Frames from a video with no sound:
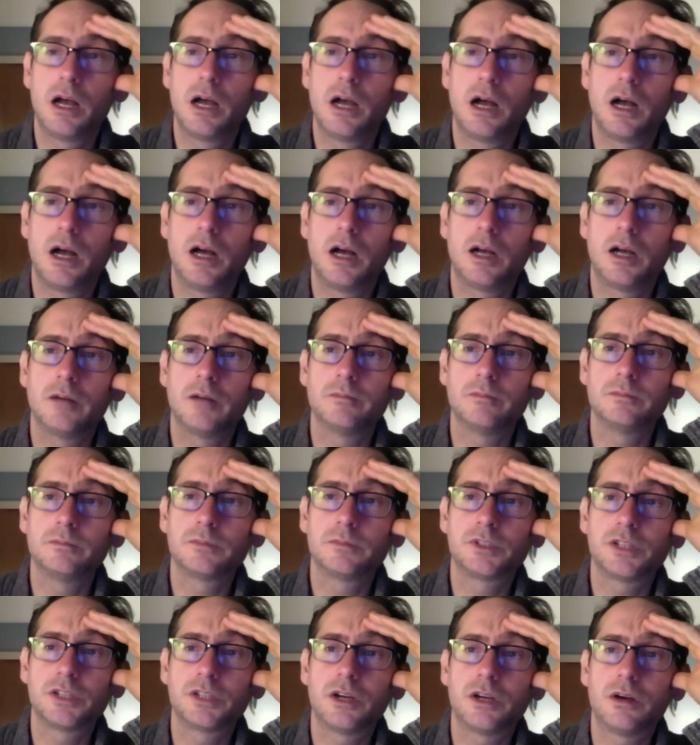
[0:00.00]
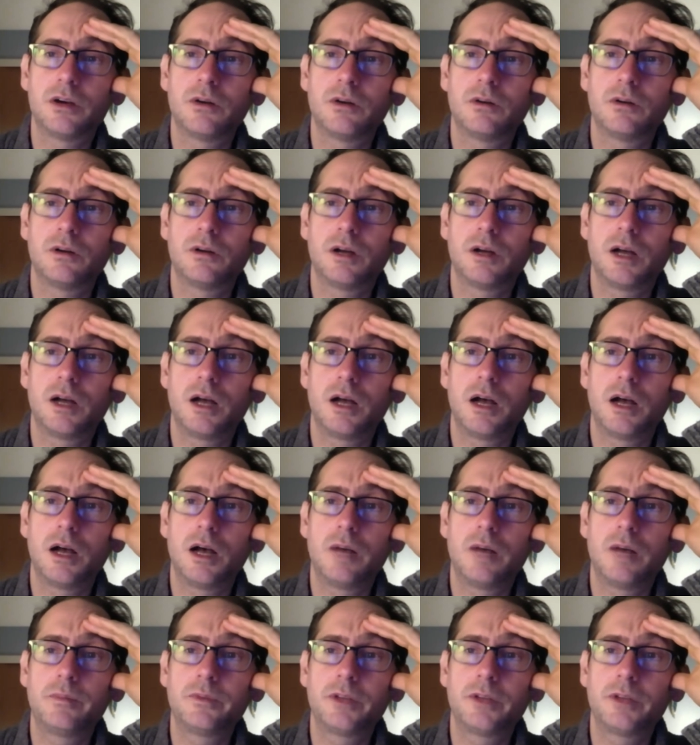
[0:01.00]
Um, so uh,
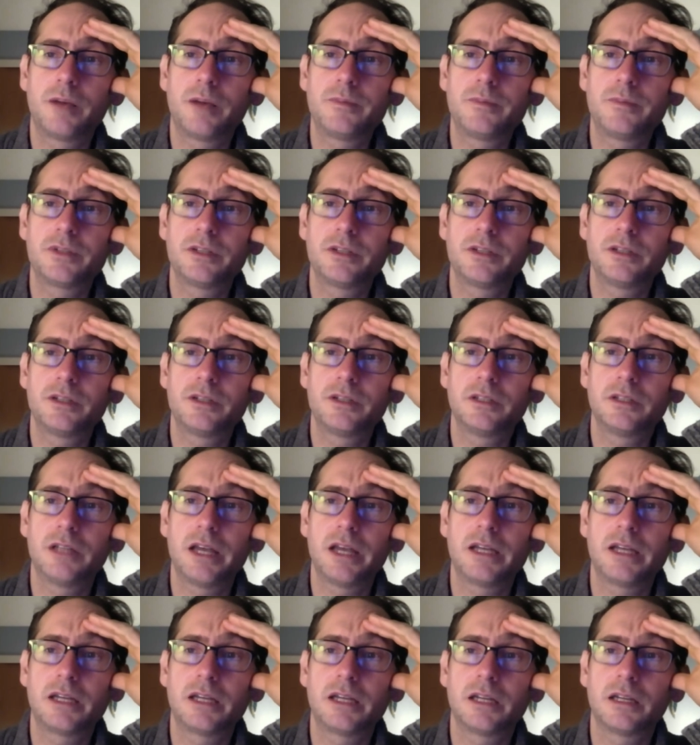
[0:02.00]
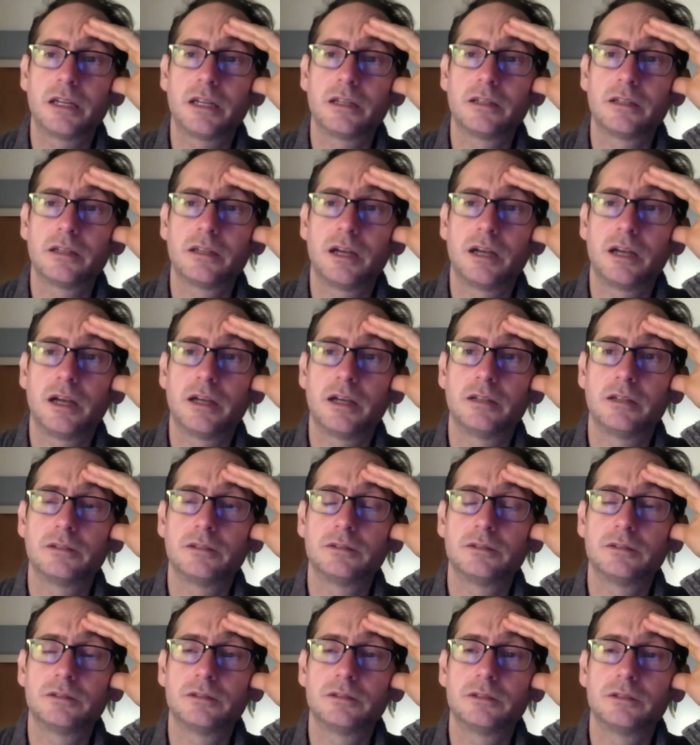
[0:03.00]
up up to like uh,
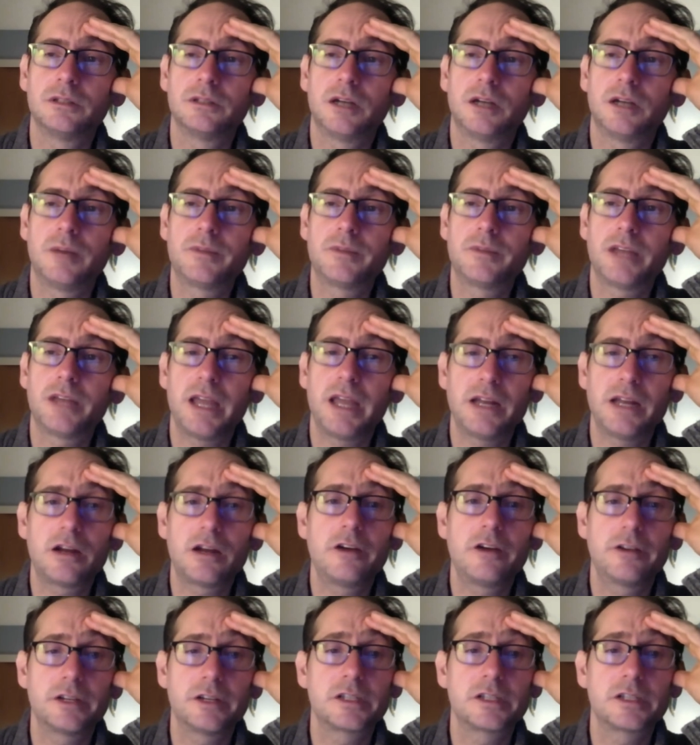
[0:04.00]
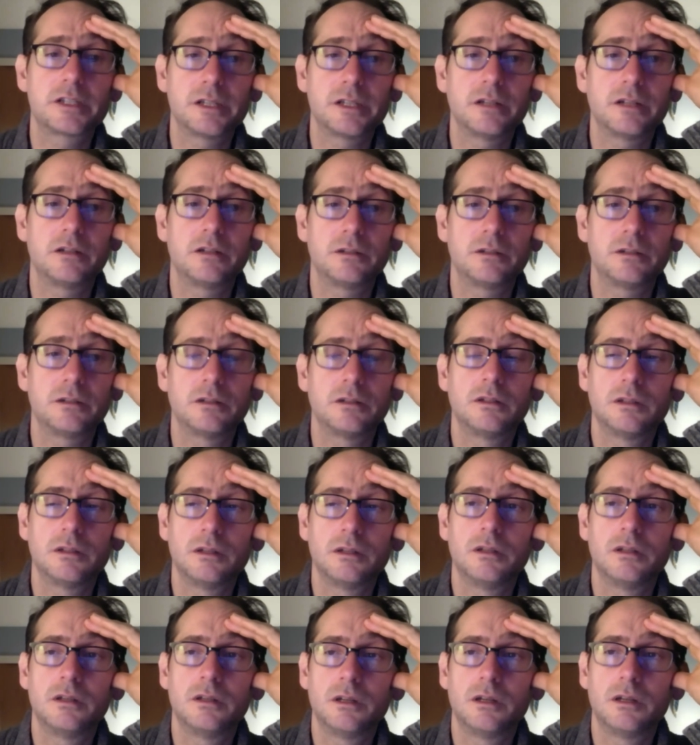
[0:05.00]
up to 800 is still
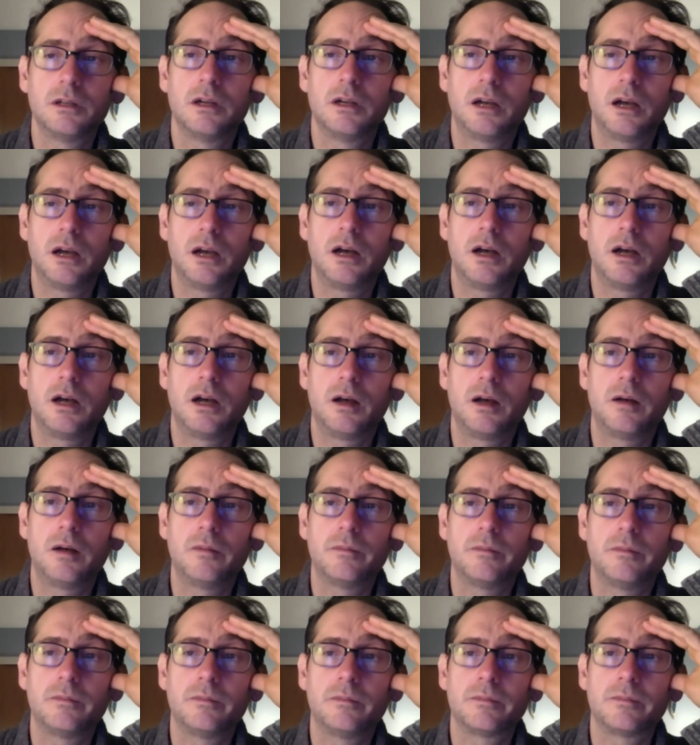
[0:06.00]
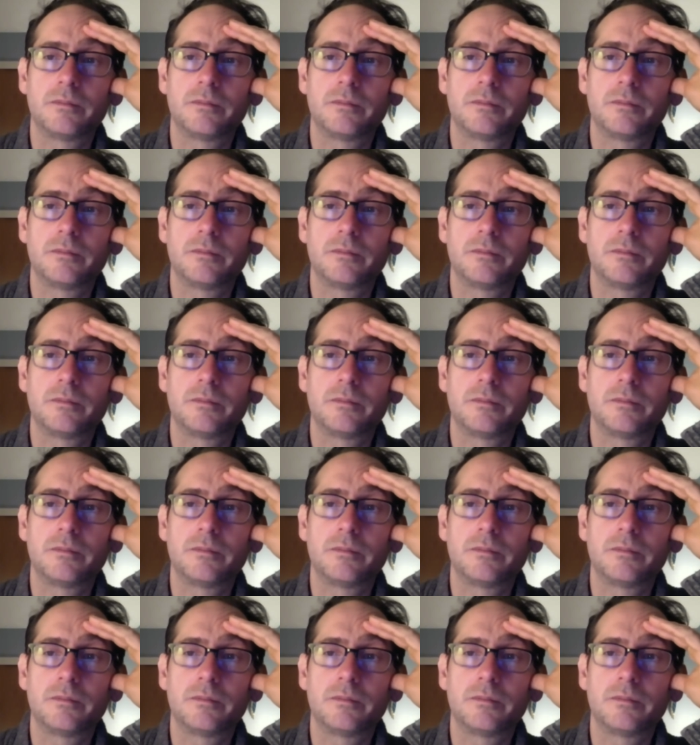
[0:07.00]
um,